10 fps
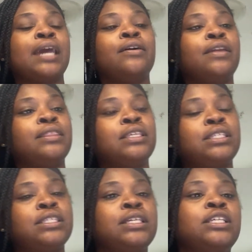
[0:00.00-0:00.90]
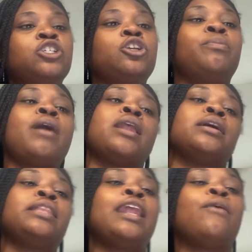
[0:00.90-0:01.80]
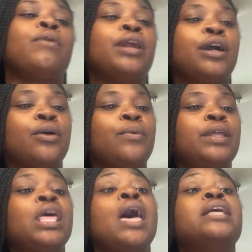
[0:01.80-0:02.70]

I know that this is the digital product that I want to go with.